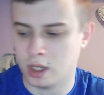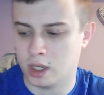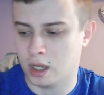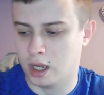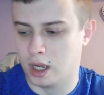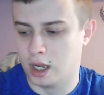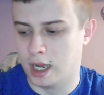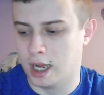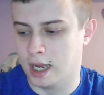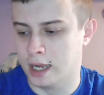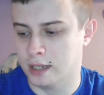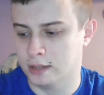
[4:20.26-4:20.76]

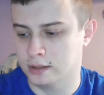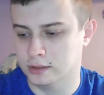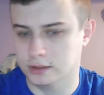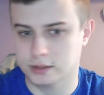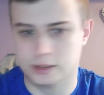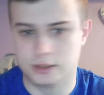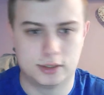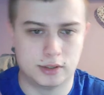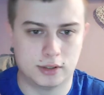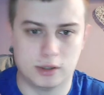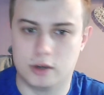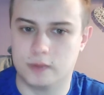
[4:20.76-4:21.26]

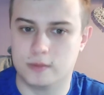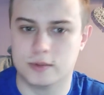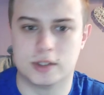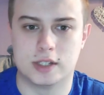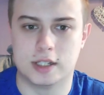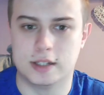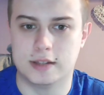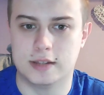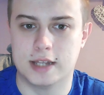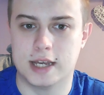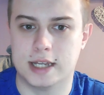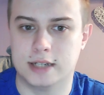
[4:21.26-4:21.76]
and
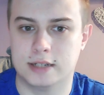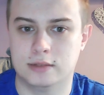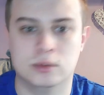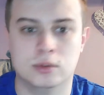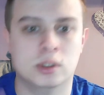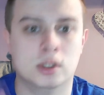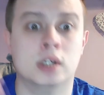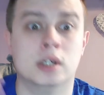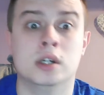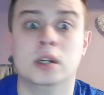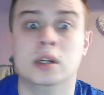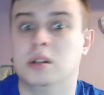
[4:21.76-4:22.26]
obviously then,
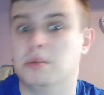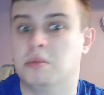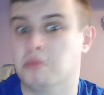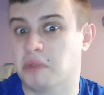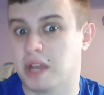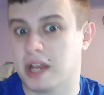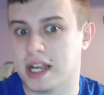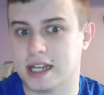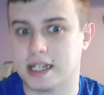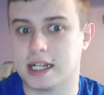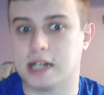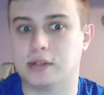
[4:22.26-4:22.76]

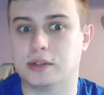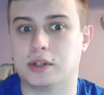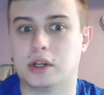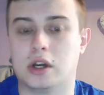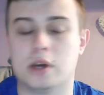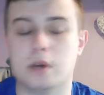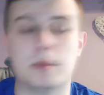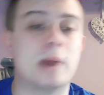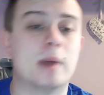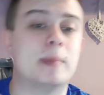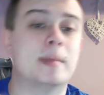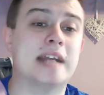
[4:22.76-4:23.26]
later down the
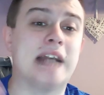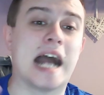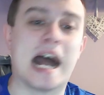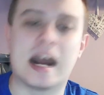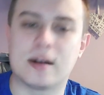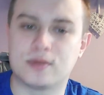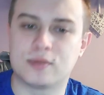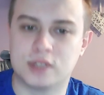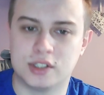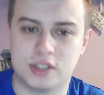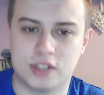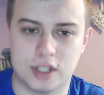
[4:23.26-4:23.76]
line, maybe
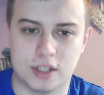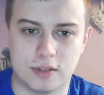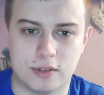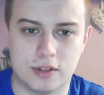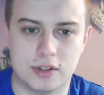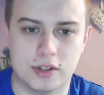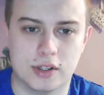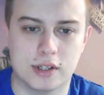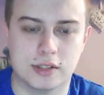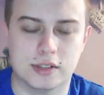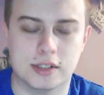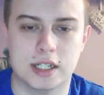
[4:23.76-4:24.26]
after
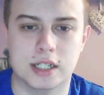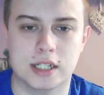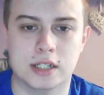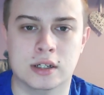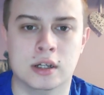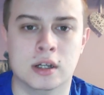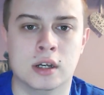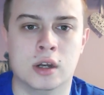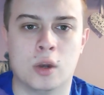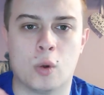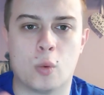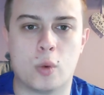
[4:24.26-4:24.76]
Series 13,